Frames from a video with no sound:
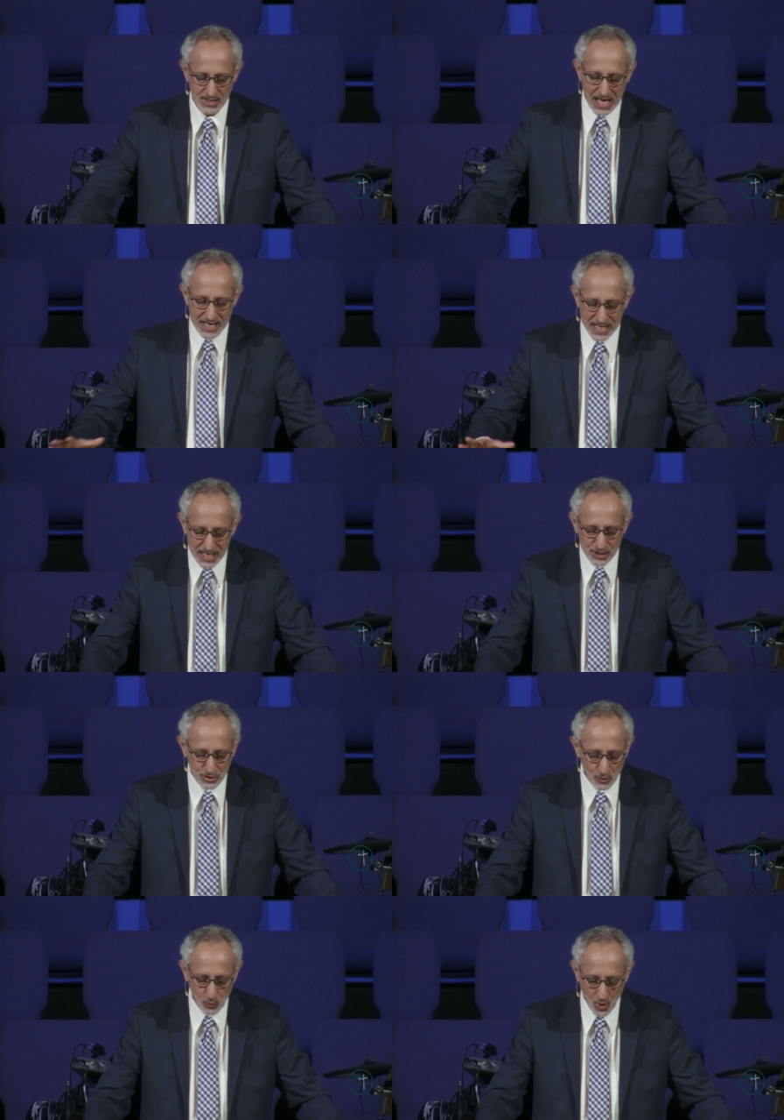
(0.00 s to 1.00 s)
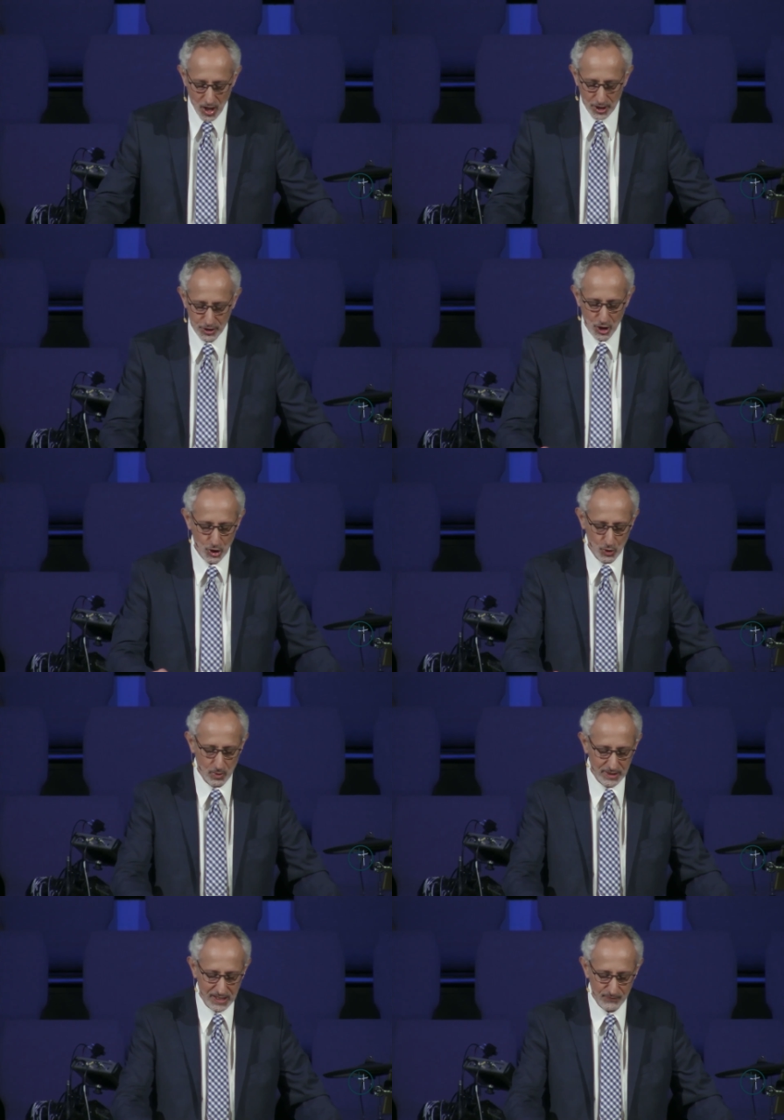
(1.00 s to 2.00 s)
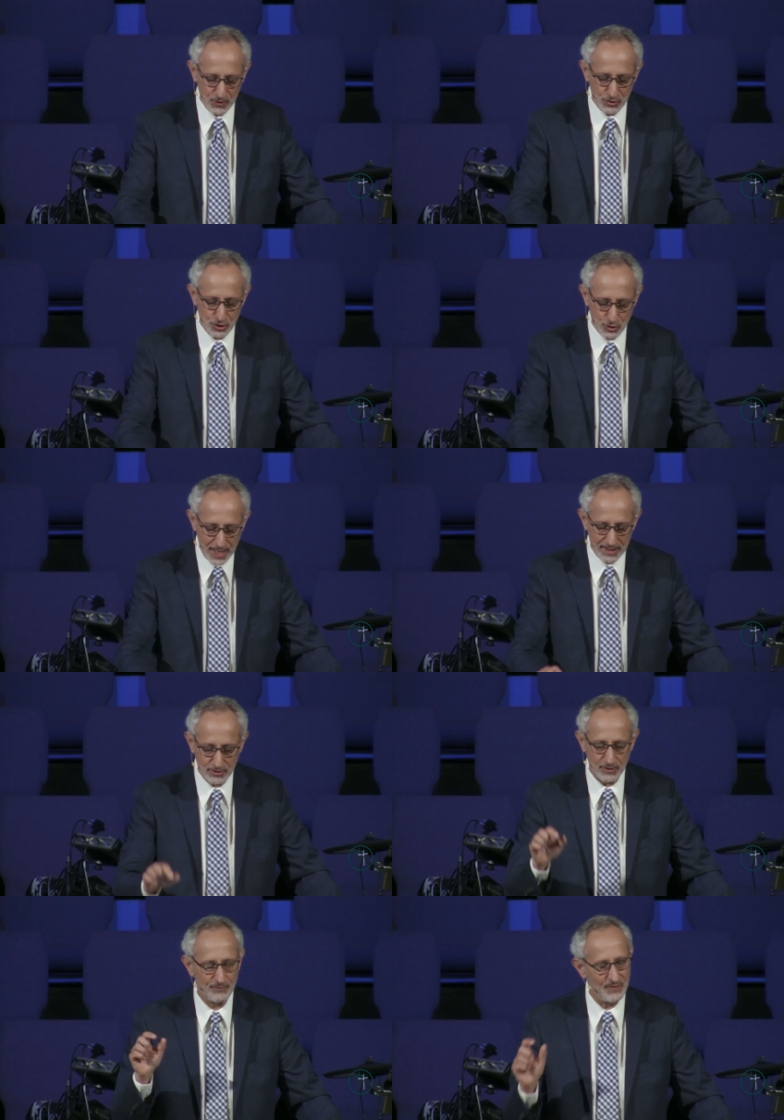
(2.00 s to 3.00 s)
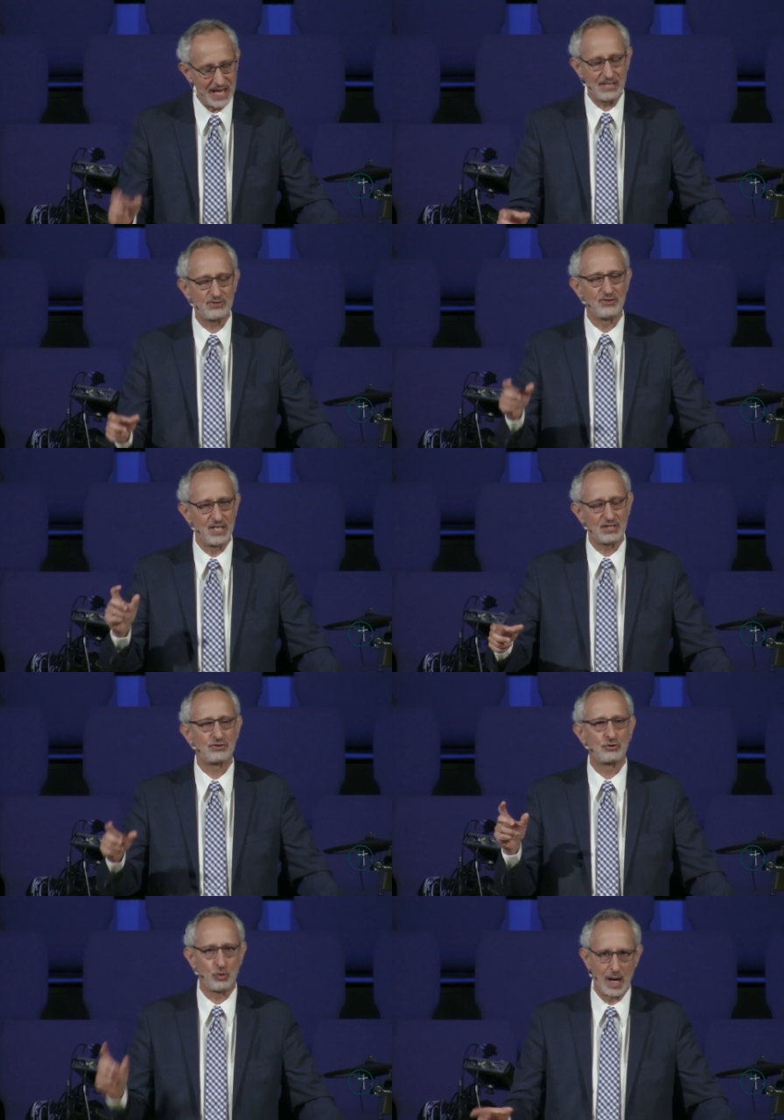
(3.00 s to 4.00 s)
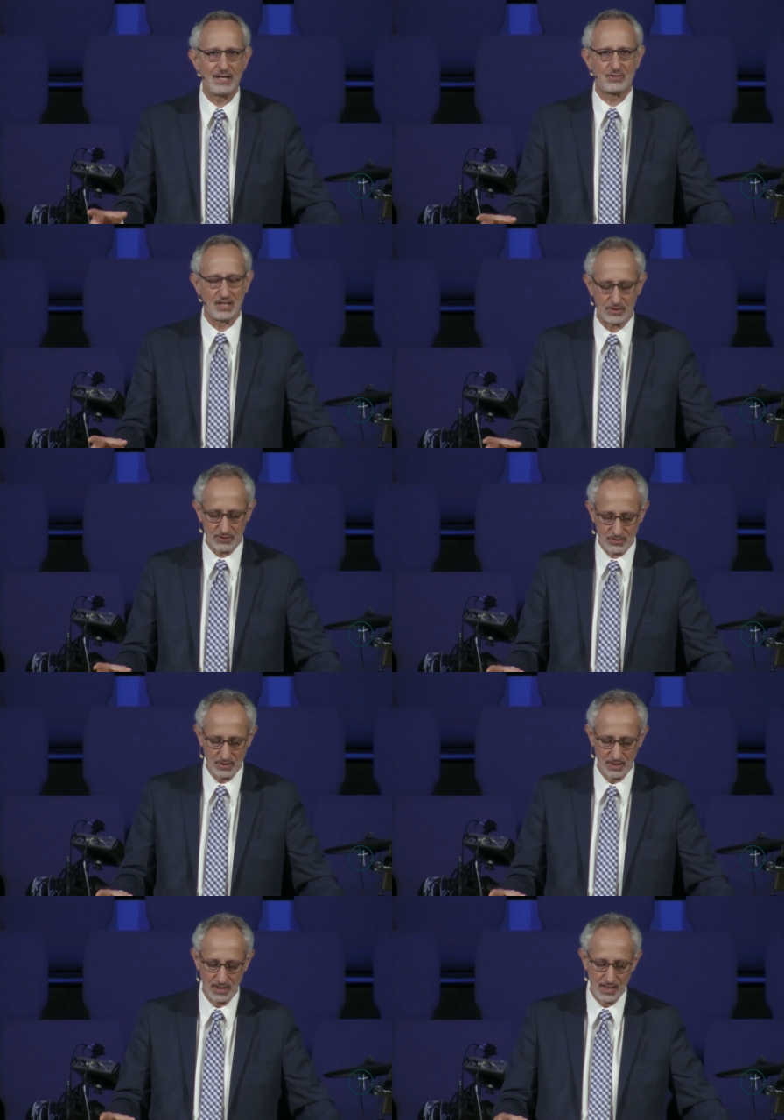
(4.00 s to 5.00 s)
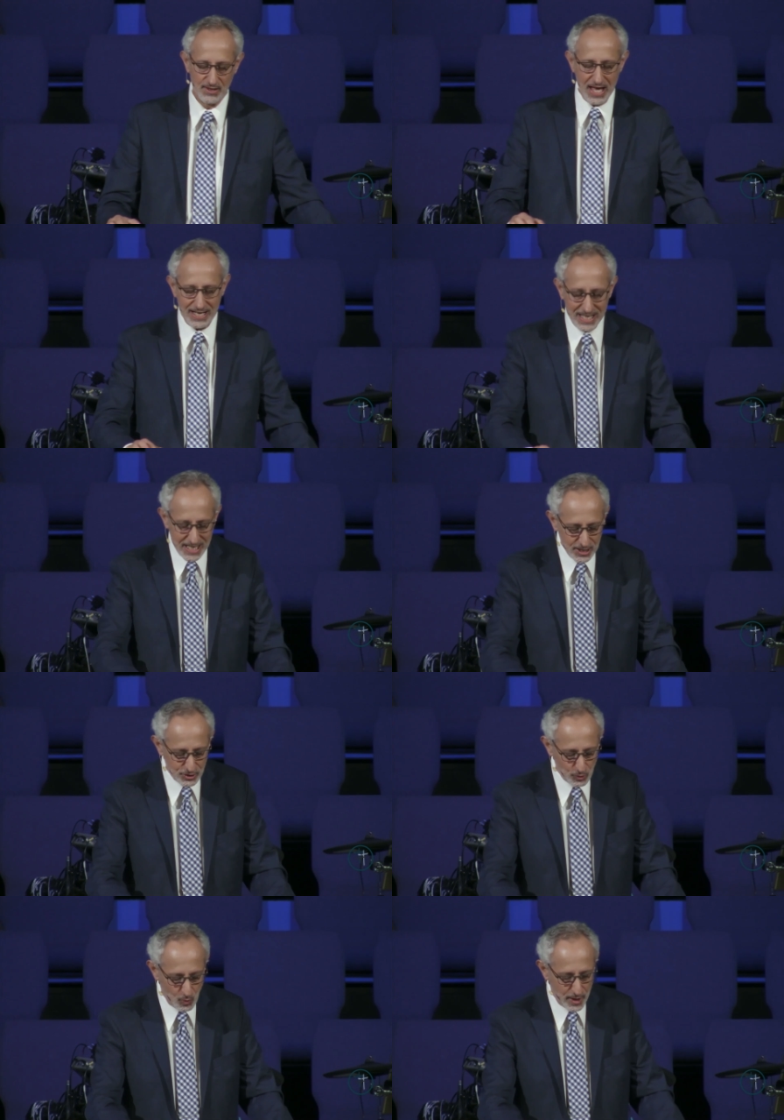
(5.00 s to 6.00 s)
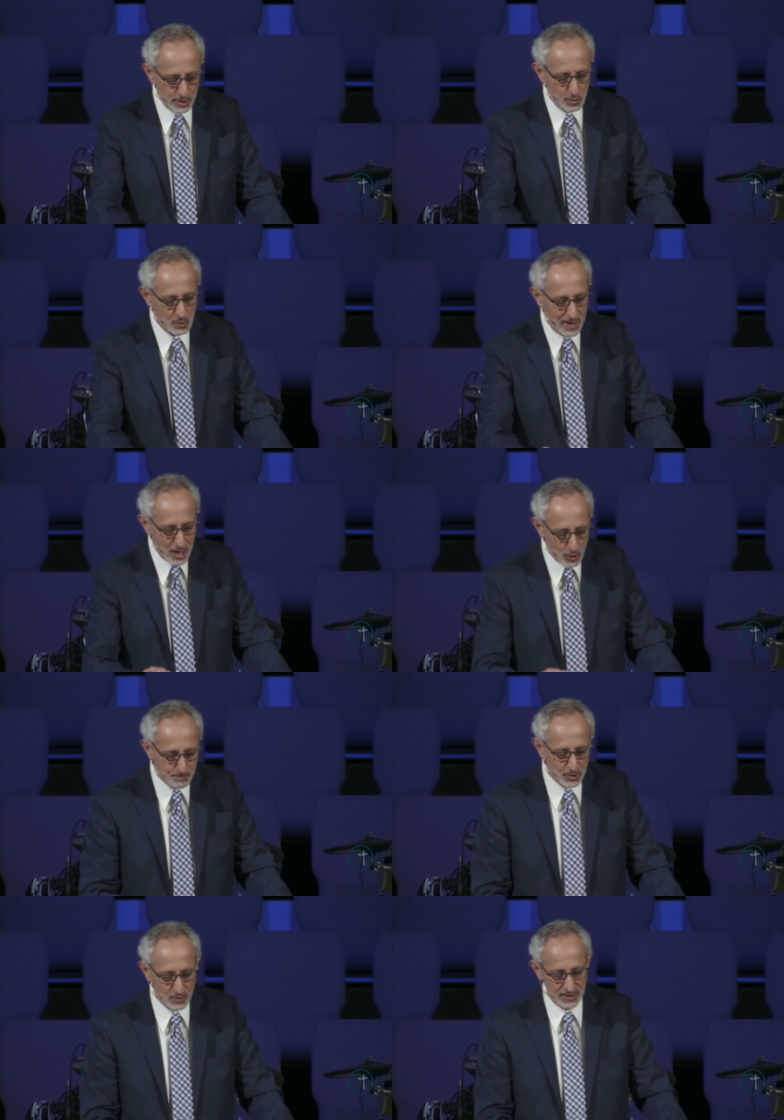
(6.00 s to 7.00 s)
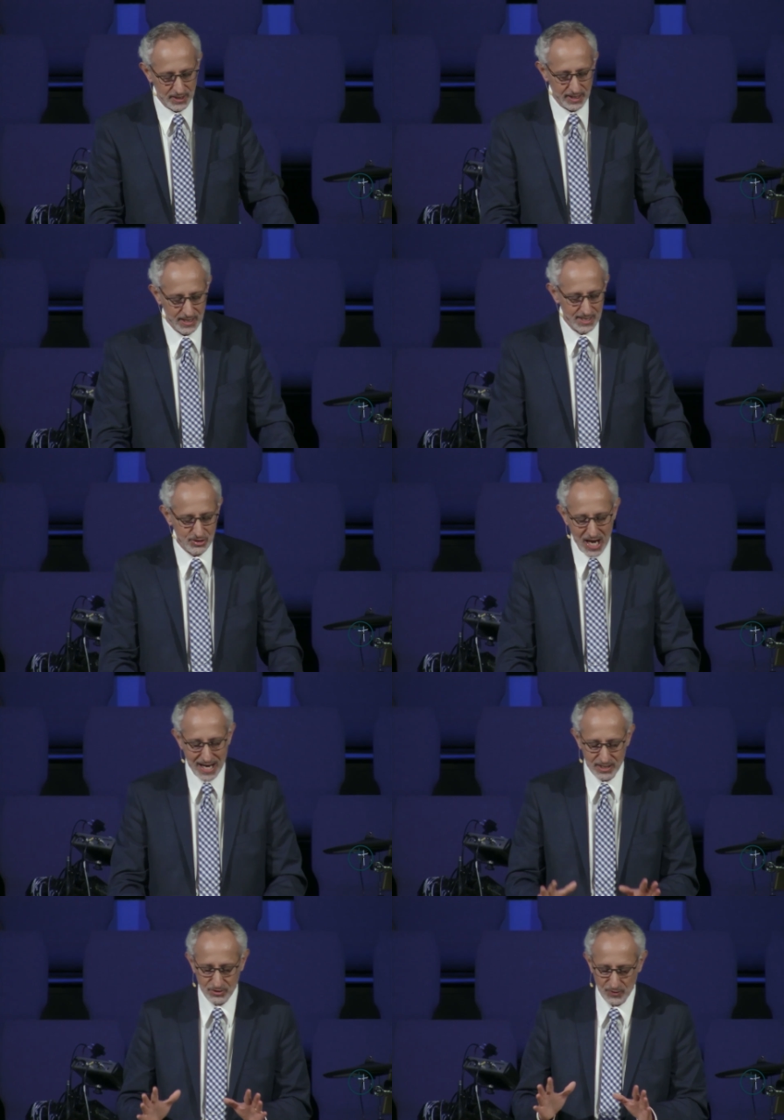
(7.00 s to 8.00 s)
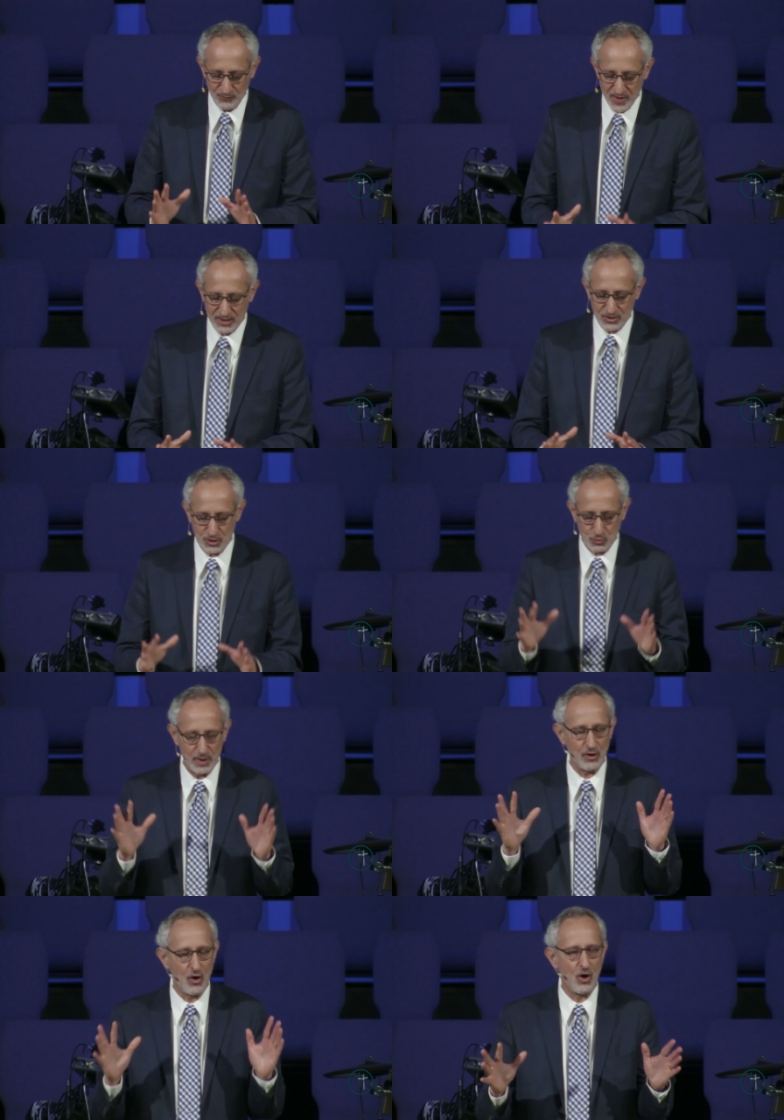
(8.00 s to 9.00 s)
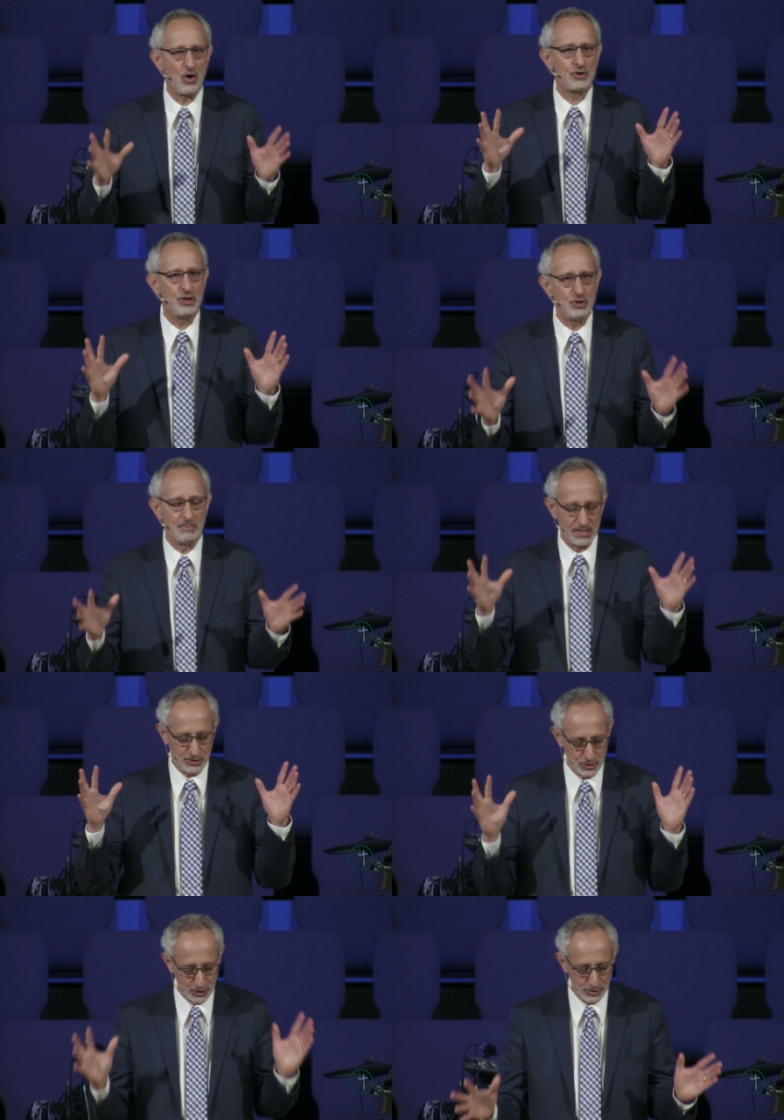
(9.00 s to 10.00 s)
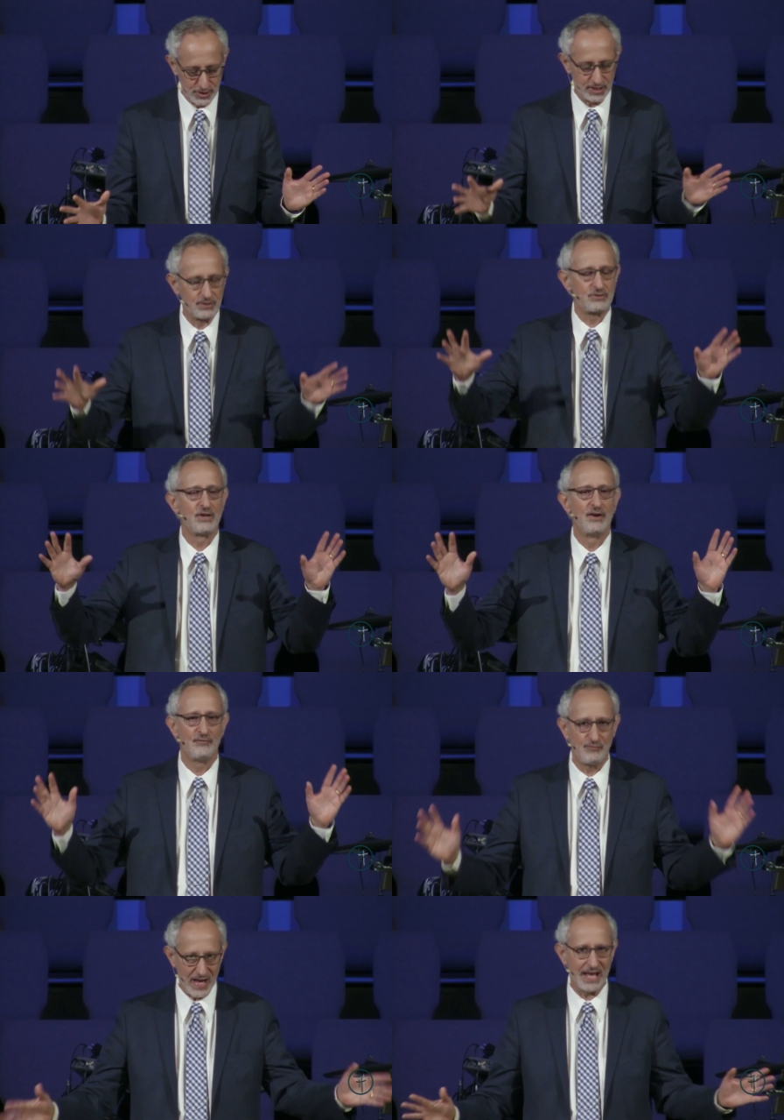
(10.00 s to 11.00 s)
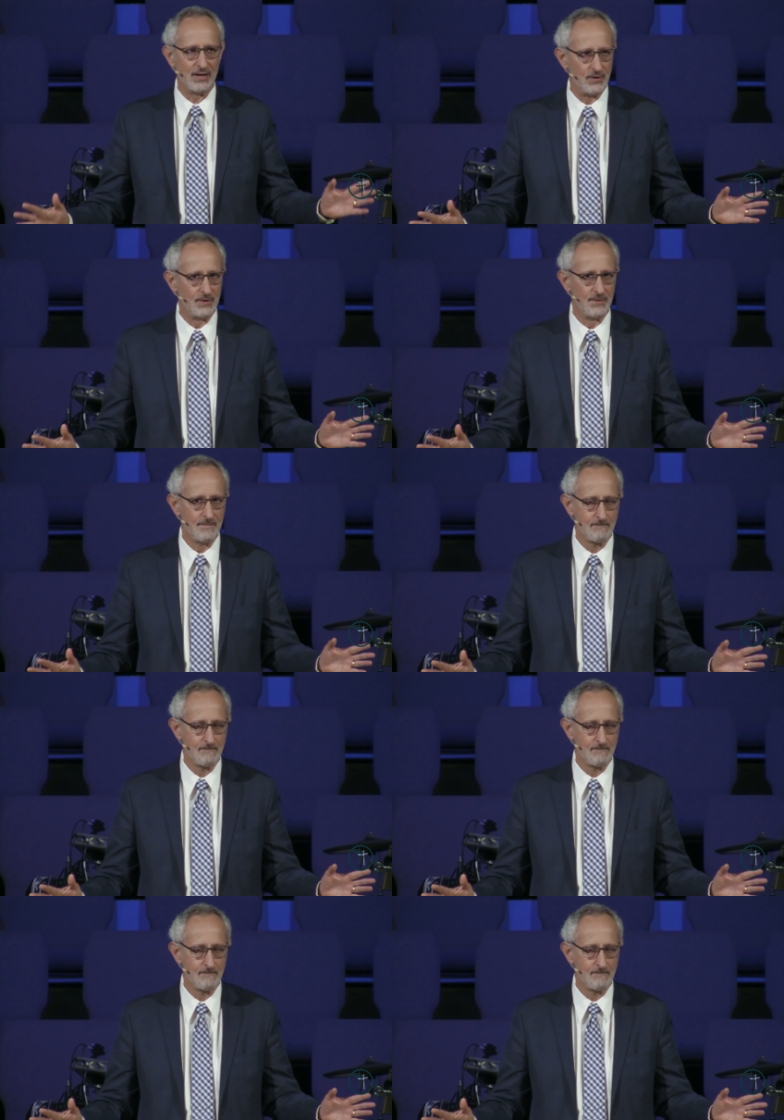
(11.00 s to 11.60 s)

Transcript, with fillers: That He's the one who will give you strength to face this crisis that He's the one who will help you in the tightest of fixes when all human solutions fail.